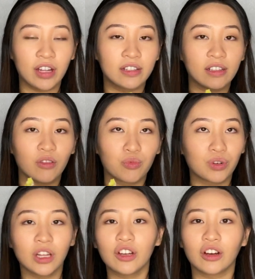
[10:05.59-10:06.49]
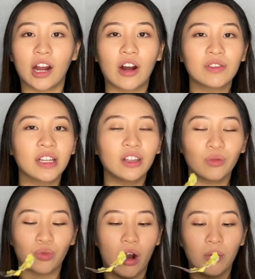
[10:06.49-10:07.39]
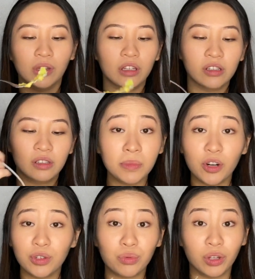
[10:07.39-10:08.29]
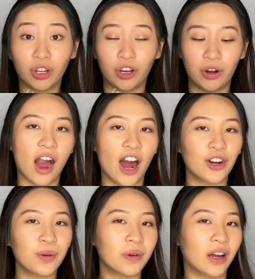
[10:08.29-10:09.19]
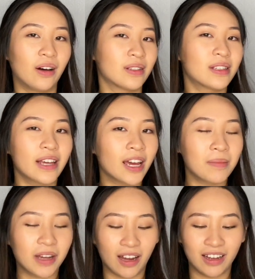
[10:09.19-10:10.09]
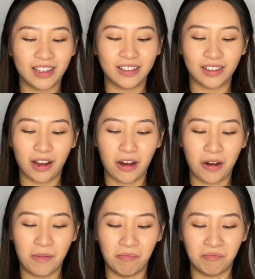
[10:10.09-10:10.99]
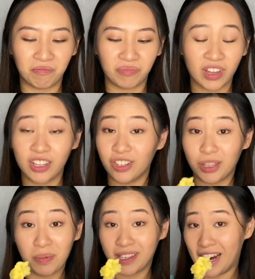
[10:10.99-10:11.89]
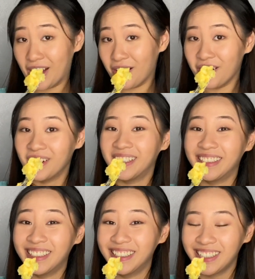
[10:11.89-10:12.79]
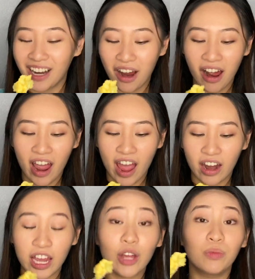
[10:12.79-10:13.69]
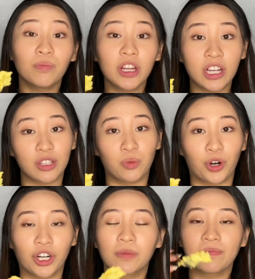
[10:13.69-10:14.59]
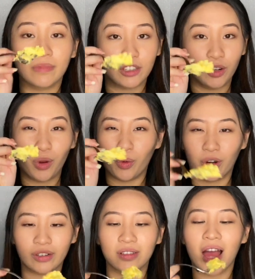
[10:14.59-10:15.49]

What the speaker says: It's really good. I don't see anything wrong with this. Potatoes are really good. I don't know what else to say because it's just a potato and it does work. So it works.